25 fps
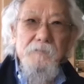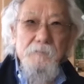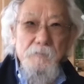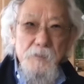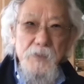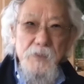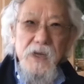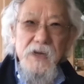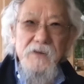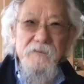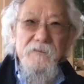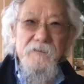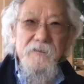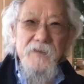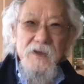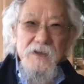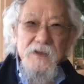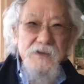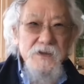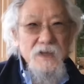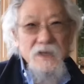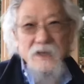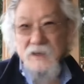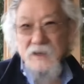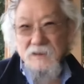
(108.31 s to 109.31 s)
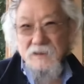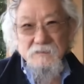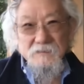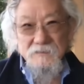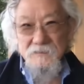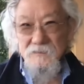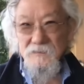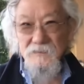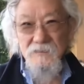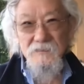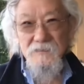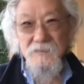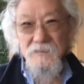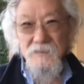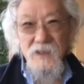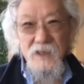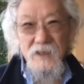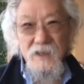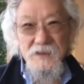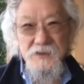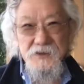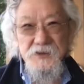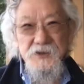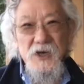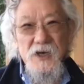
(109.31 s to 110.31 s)
big fish
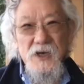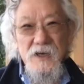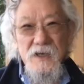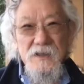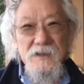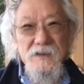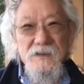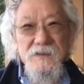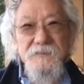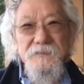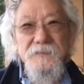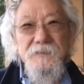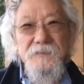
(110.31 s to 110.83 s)
like sharks.